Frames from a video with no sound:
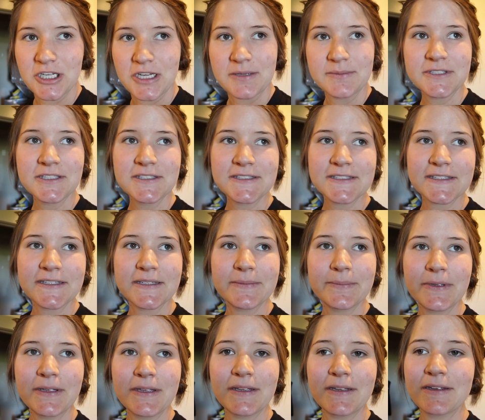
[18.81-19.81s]
James is
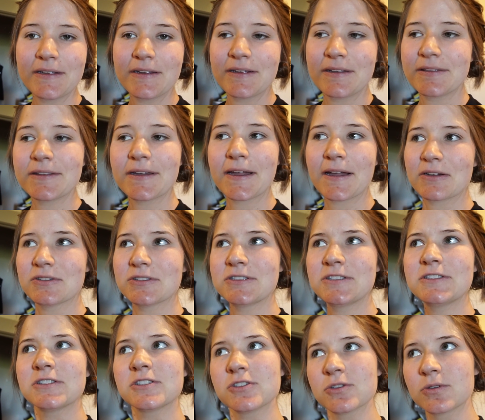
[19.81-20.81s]
sleeping. The house
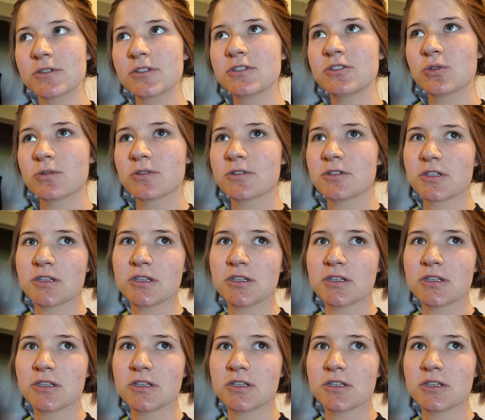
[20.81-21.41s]
is sort of door to